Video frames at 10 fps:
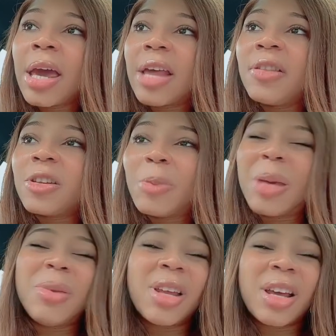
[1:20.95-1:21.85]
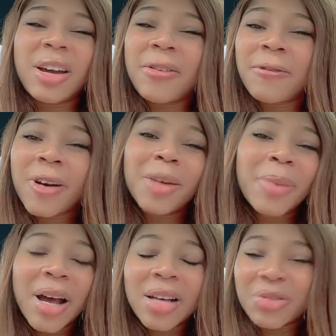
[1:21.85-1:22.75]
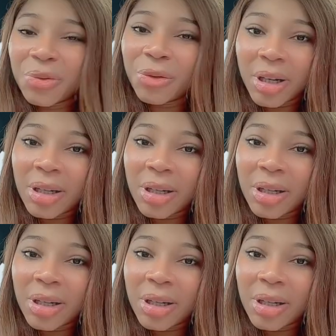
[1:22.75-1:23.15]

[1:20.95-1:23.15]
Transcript: And this may be like a far past friend.